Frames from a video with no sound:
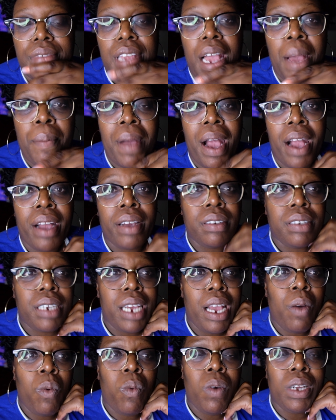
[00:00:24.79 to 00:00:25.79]
I'm angry
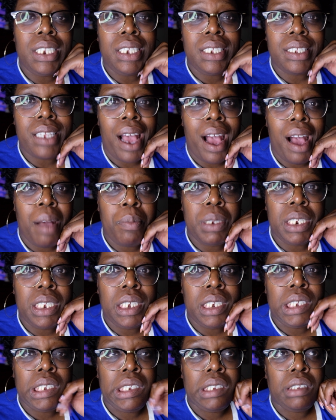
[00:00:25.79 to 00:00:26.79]
at what is
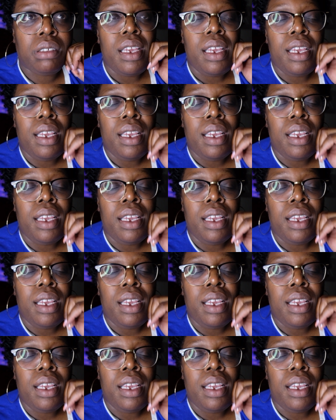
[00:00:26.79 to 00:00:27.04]
happening